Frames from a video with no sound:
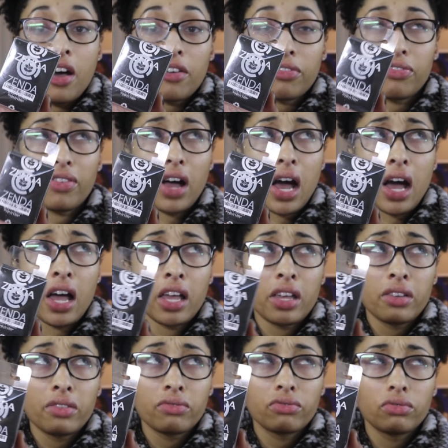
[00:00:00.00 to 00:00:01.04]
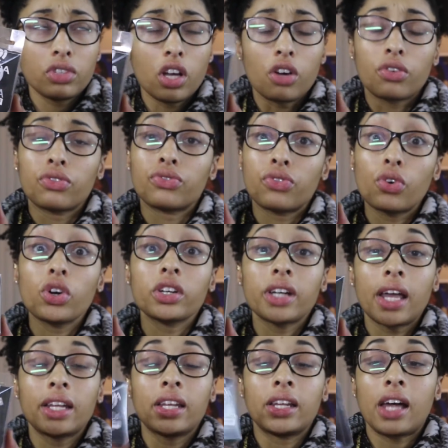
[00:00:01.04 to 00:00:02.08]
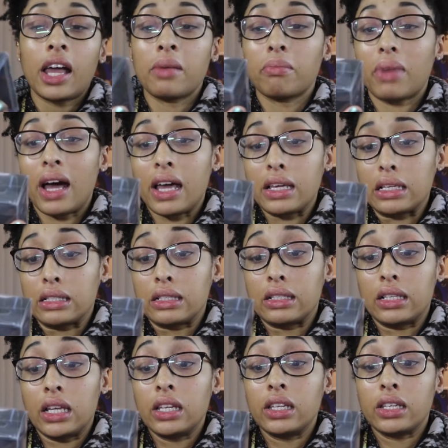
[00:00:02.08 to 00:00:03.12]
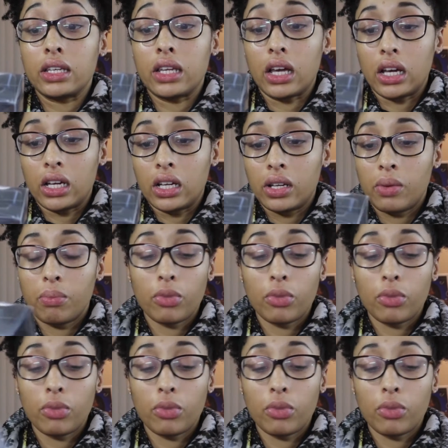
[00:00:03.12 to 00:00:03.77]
$4.99 by Zenda.